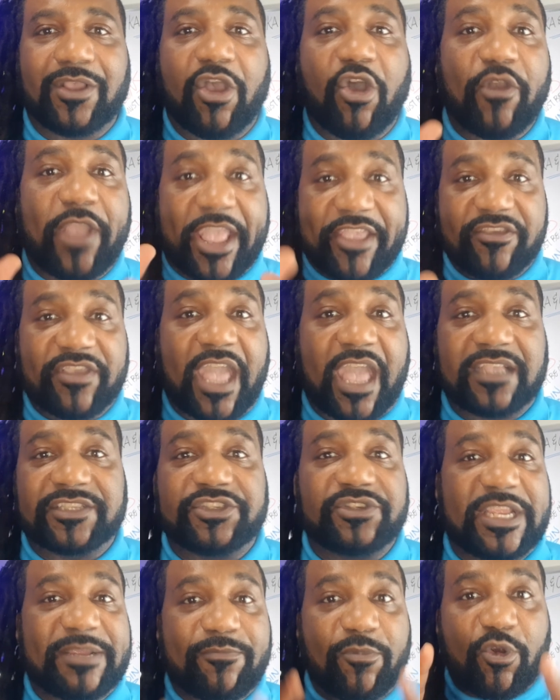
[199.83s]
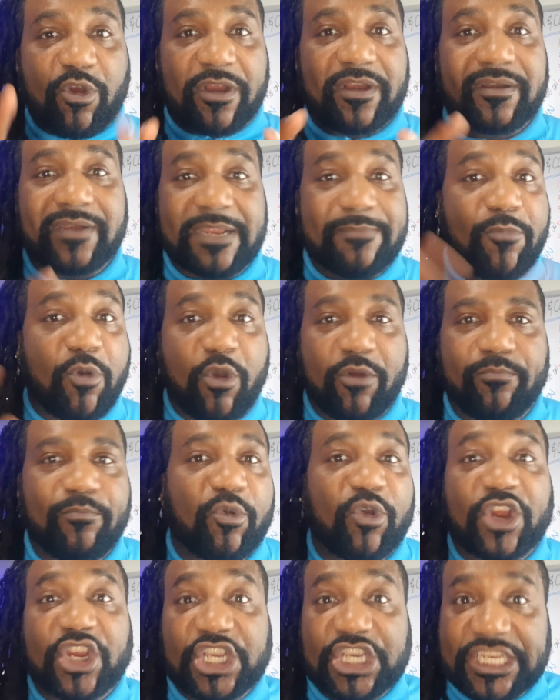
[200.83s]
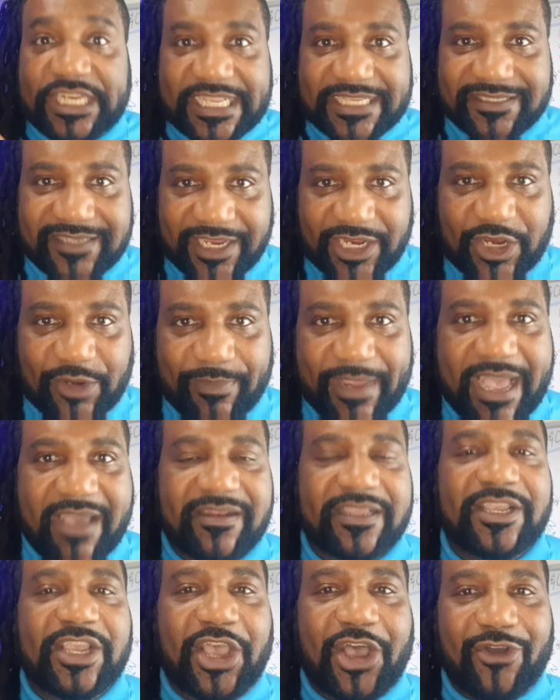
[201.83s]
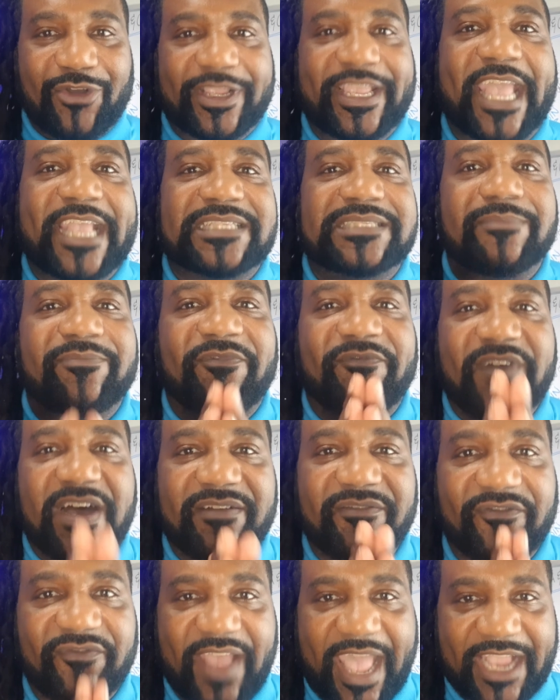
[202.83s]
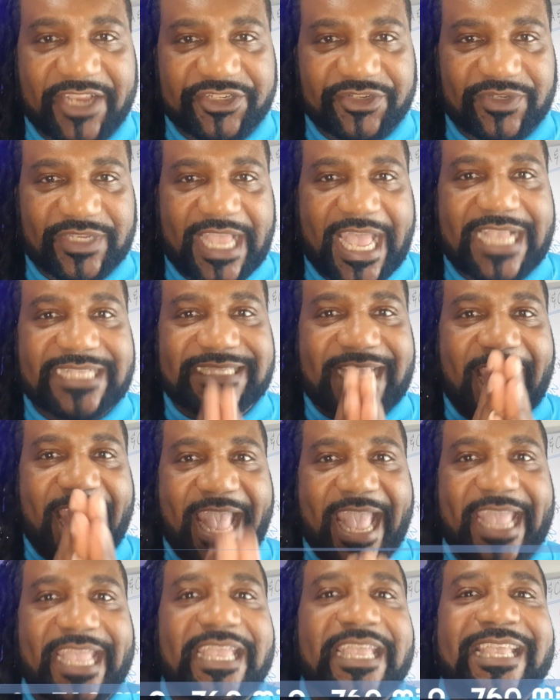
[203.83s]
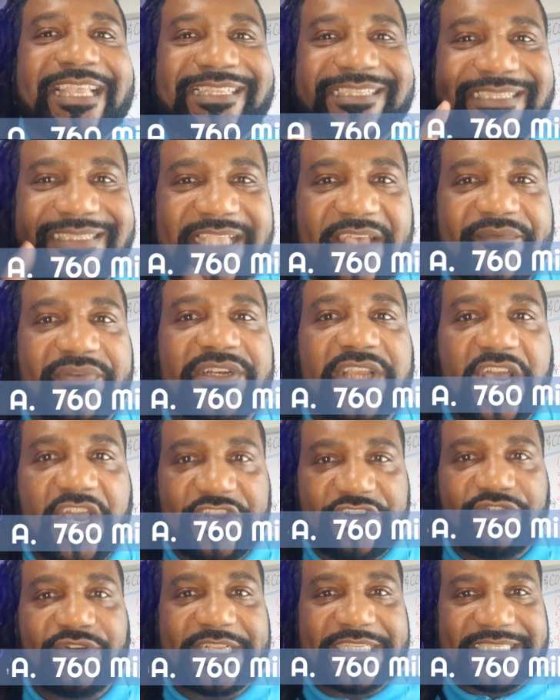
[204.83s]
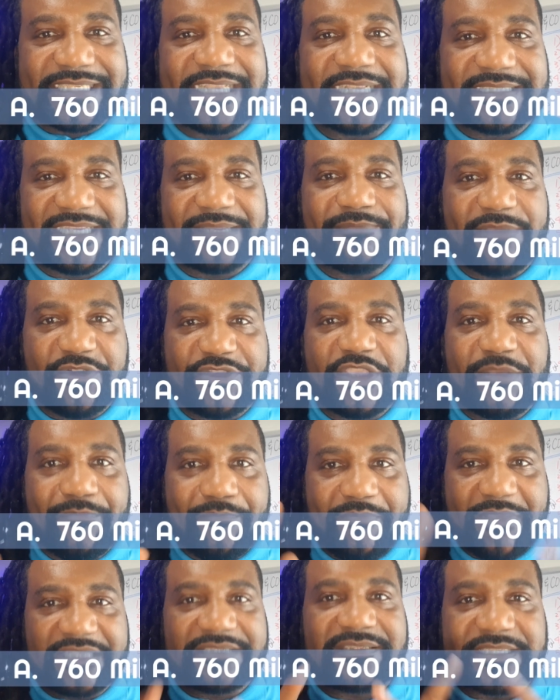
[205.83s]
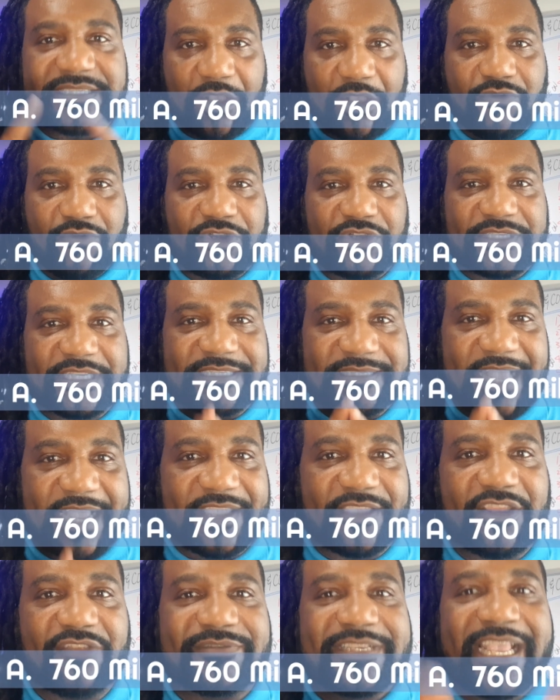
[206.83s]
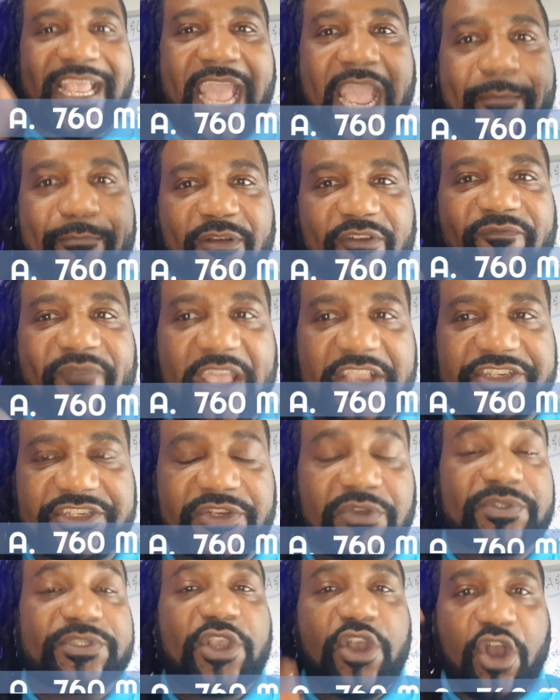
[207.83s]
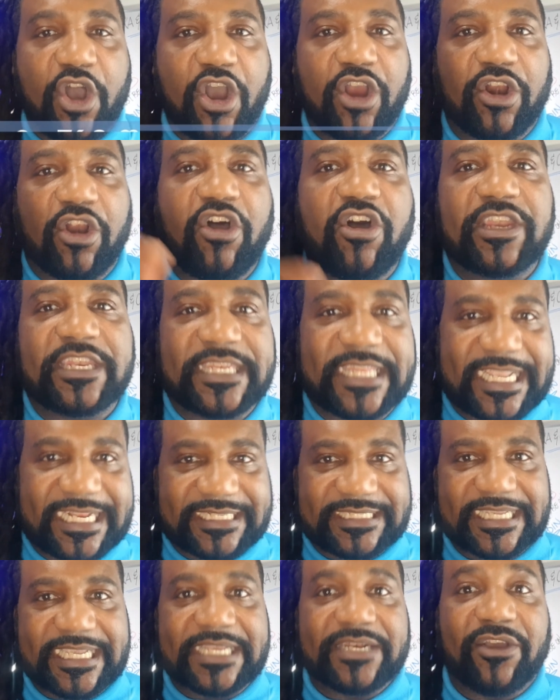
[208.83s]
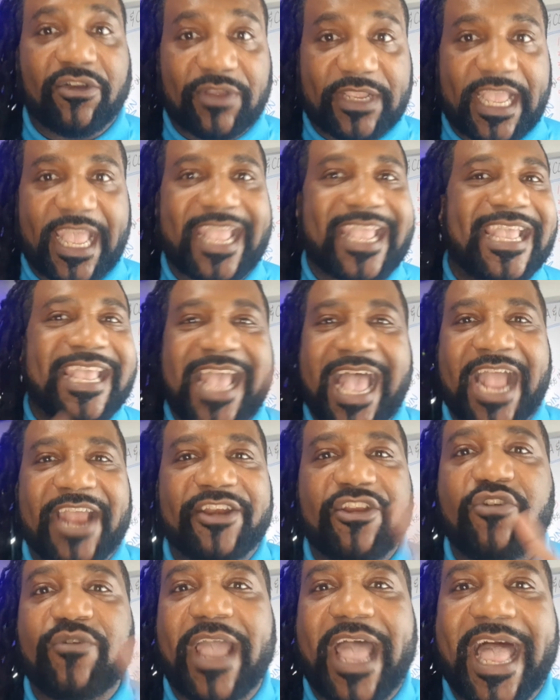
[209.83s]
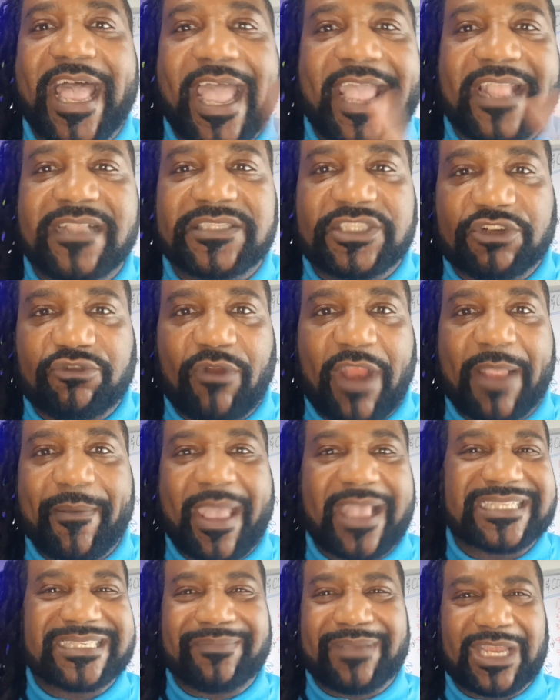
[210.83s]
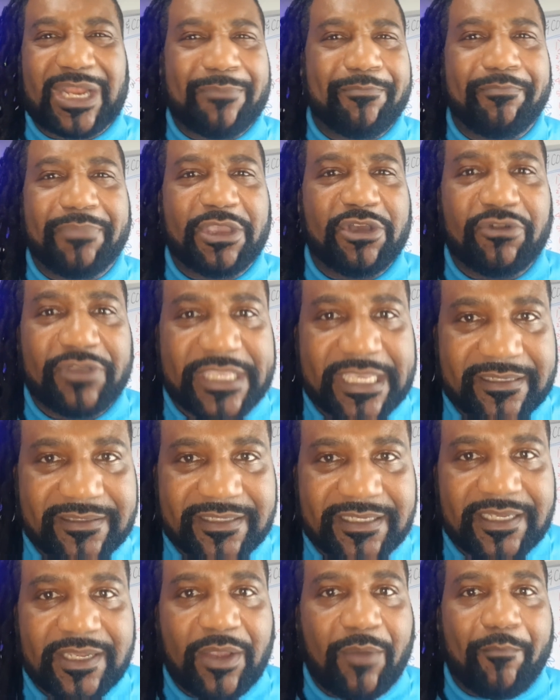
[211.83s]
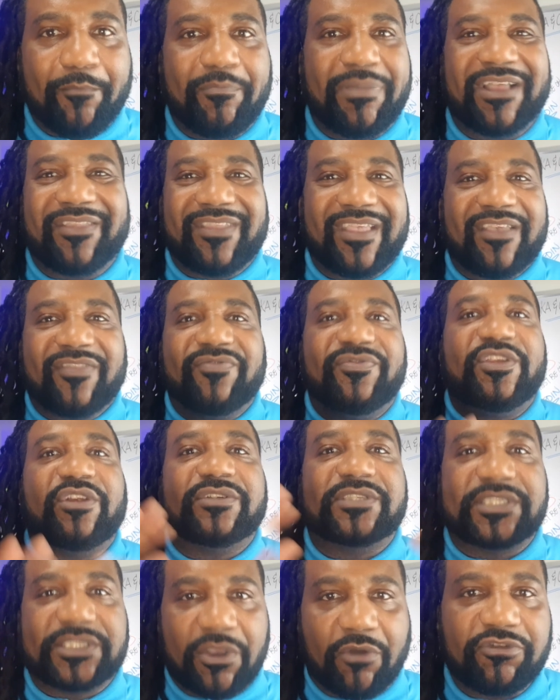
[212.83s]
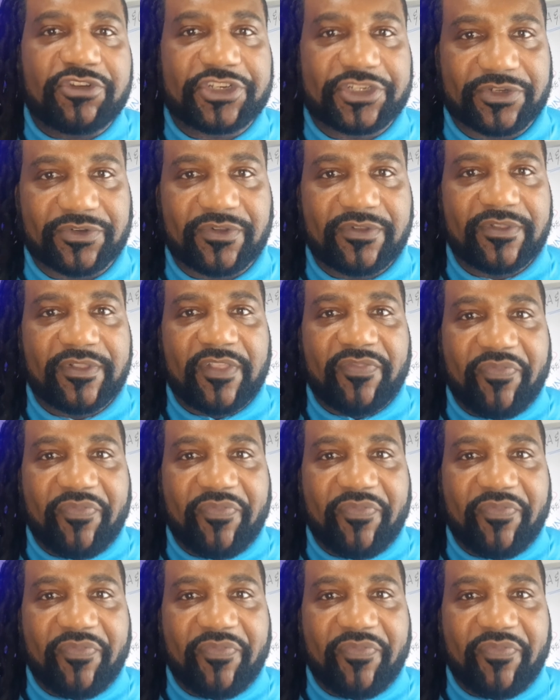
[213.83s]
Okay, you guys, you need more? Need more goodies to hear about? Okay, some fun facts, you guys. A, 760 million business owners, executives, and professionals are on LinkedIn, okay? I know Instagram has about 1 billion, but they're social.